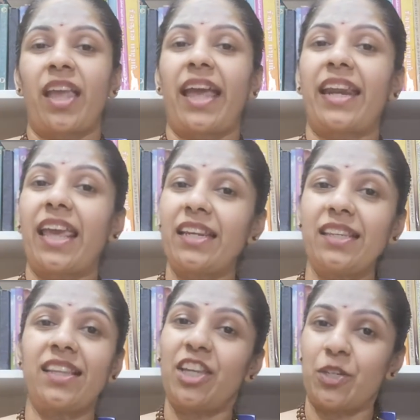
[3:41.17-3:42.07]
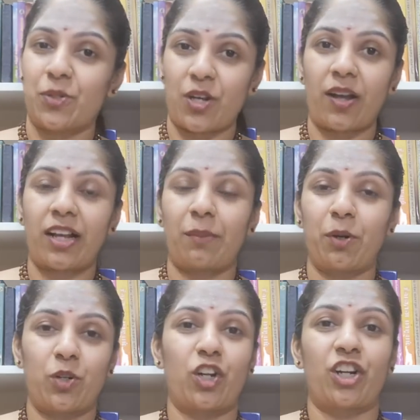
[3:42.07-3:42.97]
And anything you talk
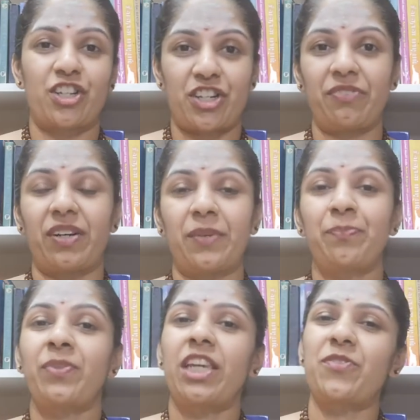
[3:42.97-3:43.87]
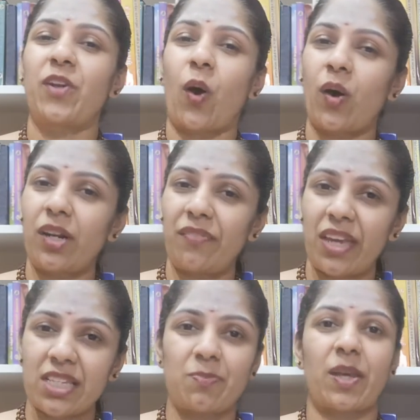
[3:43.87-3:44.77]
about Lord Shiva, it will
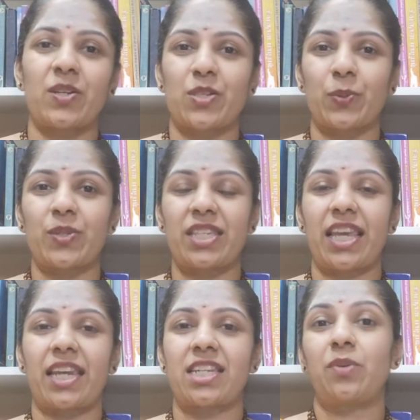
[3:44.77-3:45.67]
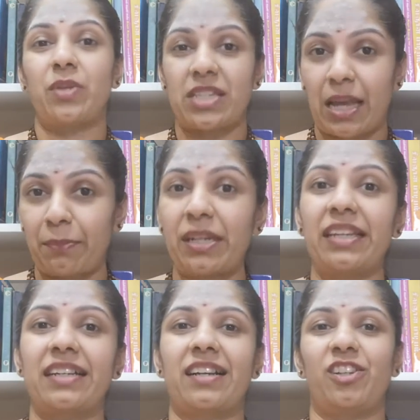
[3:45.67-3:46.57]
always be associated with
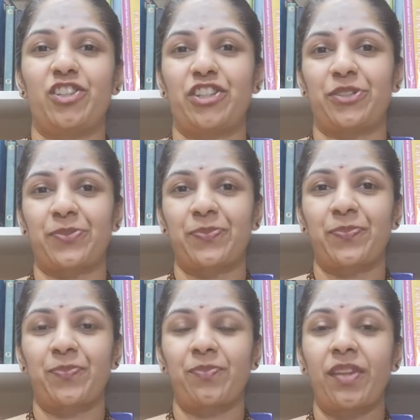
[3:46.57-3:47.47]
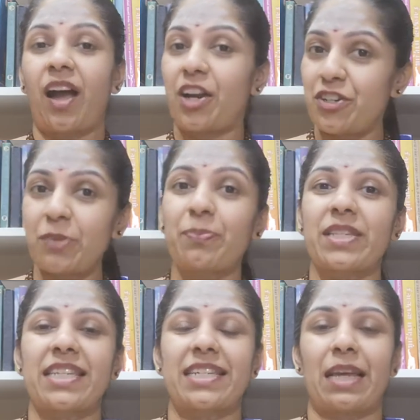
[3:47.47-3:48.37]
Tamilian culture.
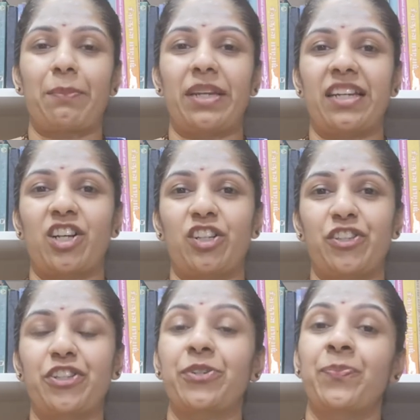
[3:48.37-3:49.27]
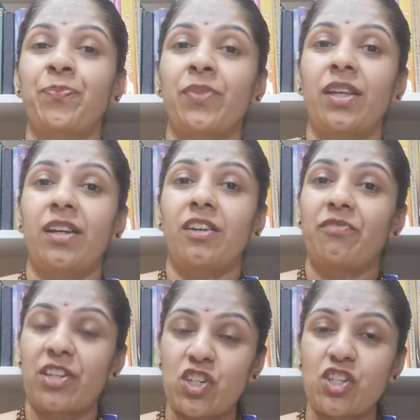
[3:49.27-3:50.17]
100% Tamilian culture.
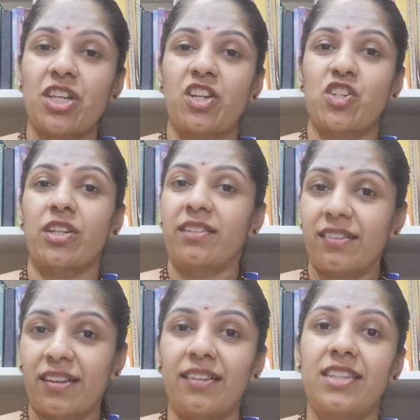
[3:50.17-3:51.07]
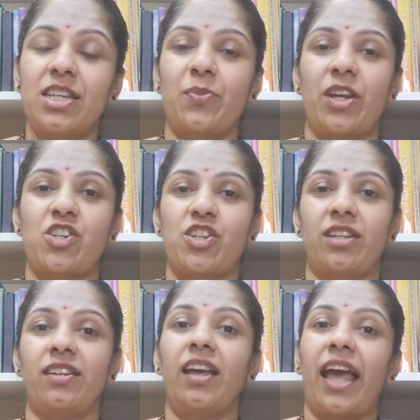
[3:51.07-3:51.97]
Vegetation,
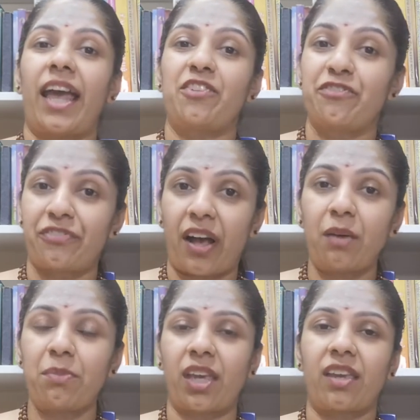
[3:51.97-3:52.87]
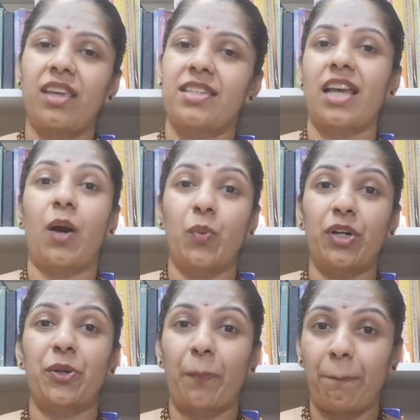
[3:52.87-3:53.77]
cultivation and farming is
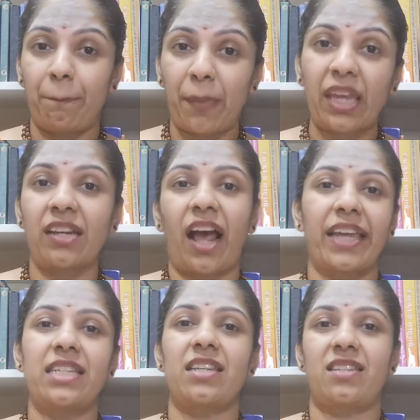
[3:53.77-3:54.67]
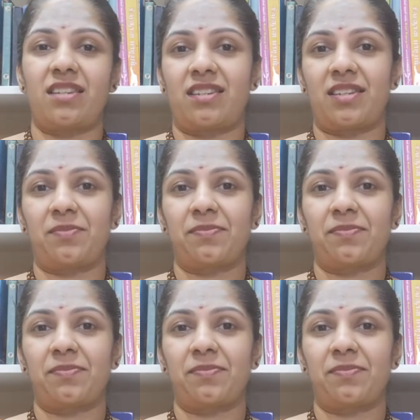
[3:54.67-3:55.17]
our main identity.